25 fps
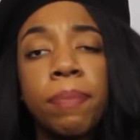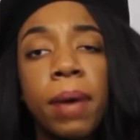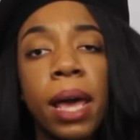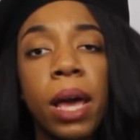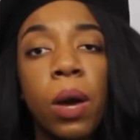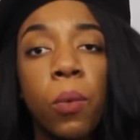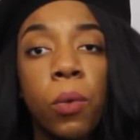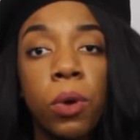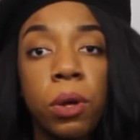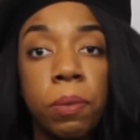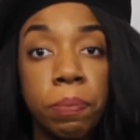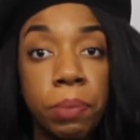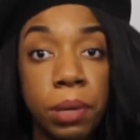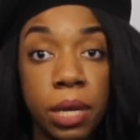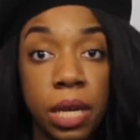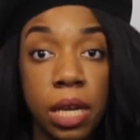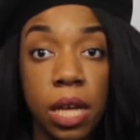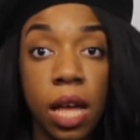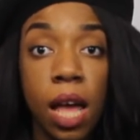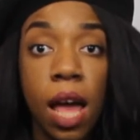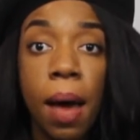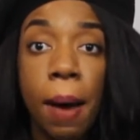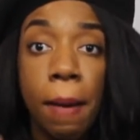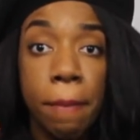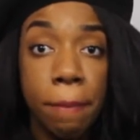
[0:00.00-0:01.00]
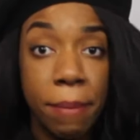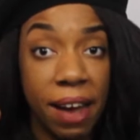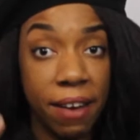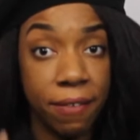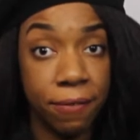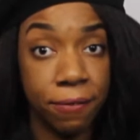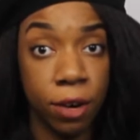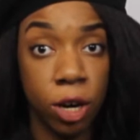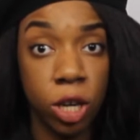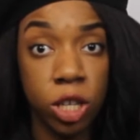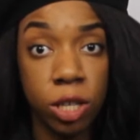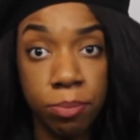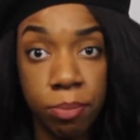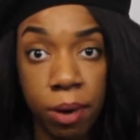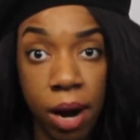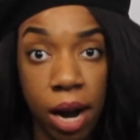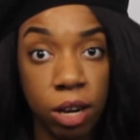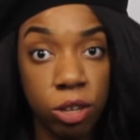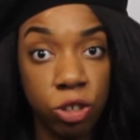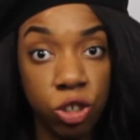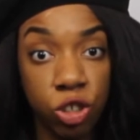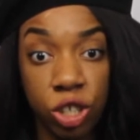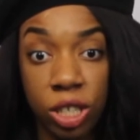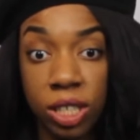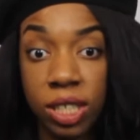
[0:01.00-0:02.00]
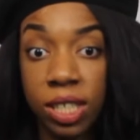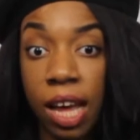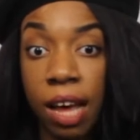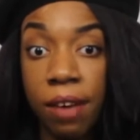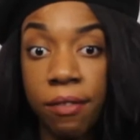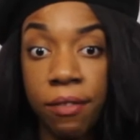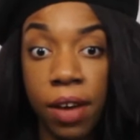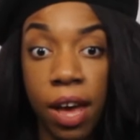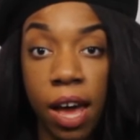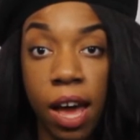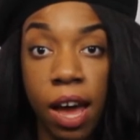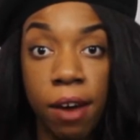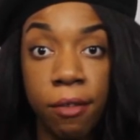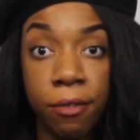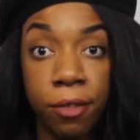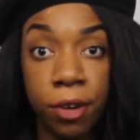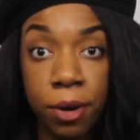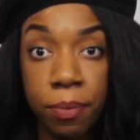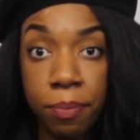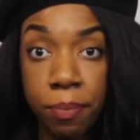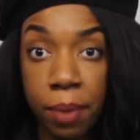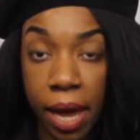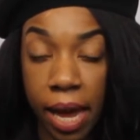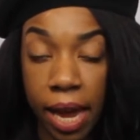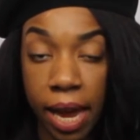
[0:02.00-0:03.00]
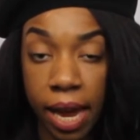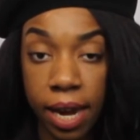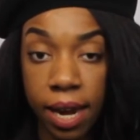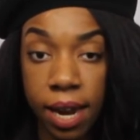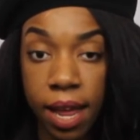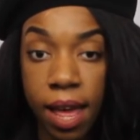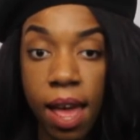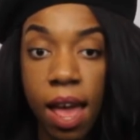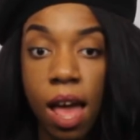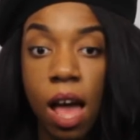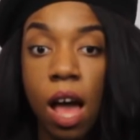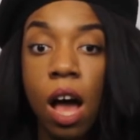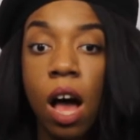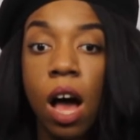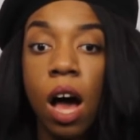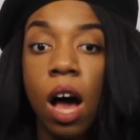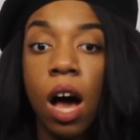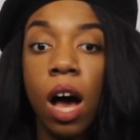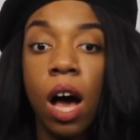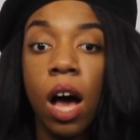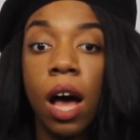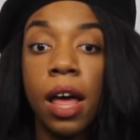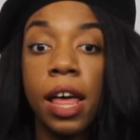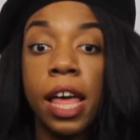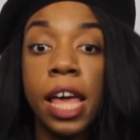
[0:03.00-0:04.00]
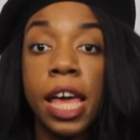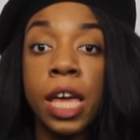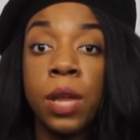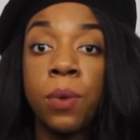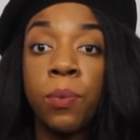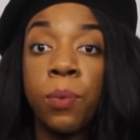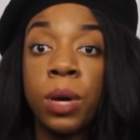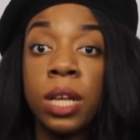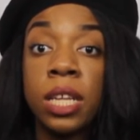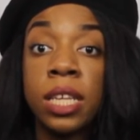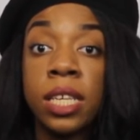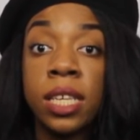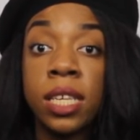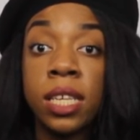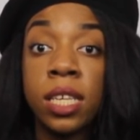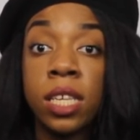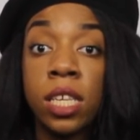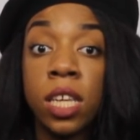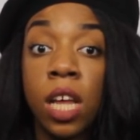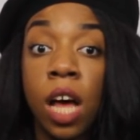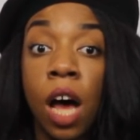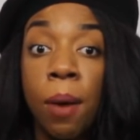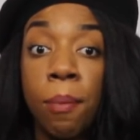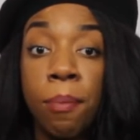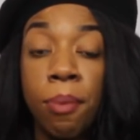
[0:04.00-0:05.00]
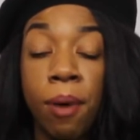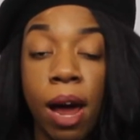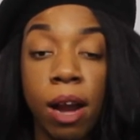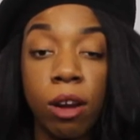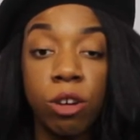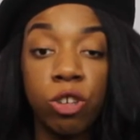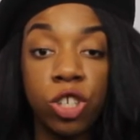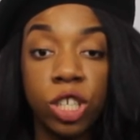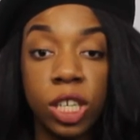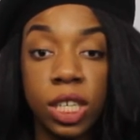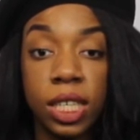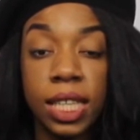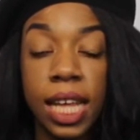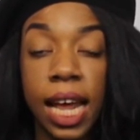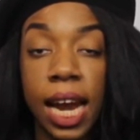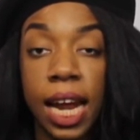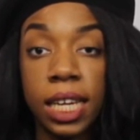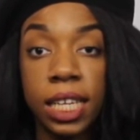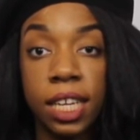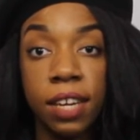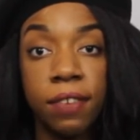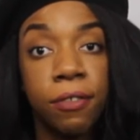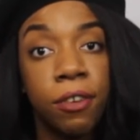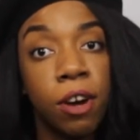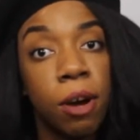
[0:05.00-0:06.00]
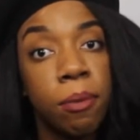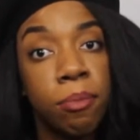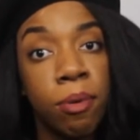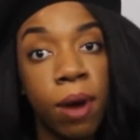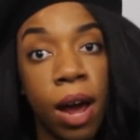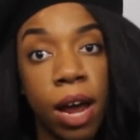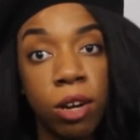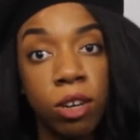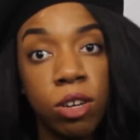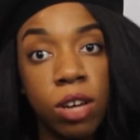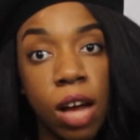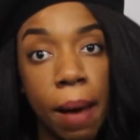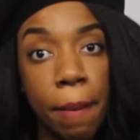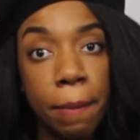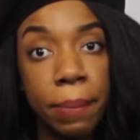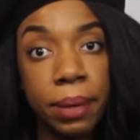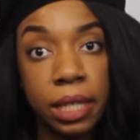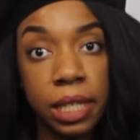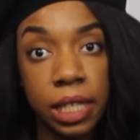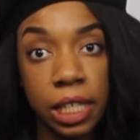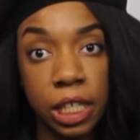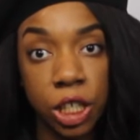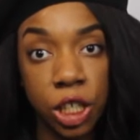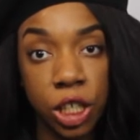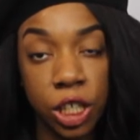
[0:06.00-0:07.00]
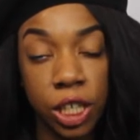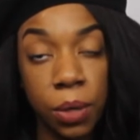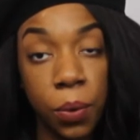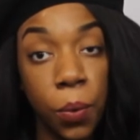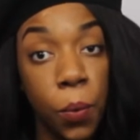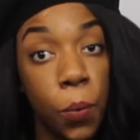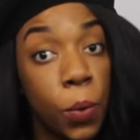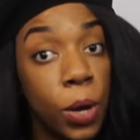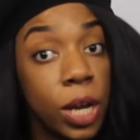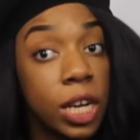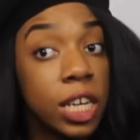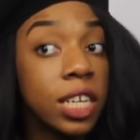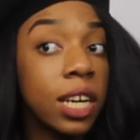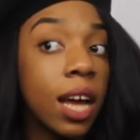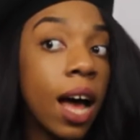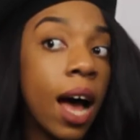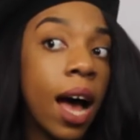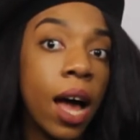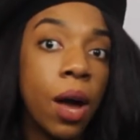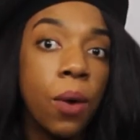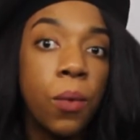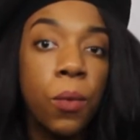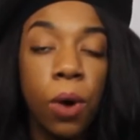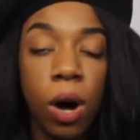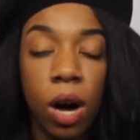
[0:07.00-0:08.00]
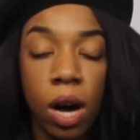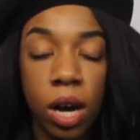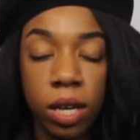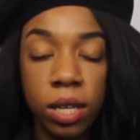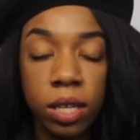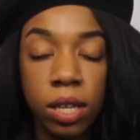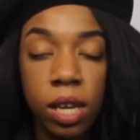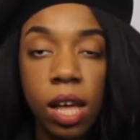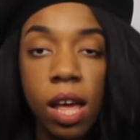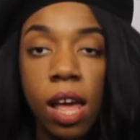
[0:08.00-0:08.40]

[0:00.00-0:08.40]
would be my first bridal dress I've ever made. It was a bridal dress that I did for a bridal competition, which I won.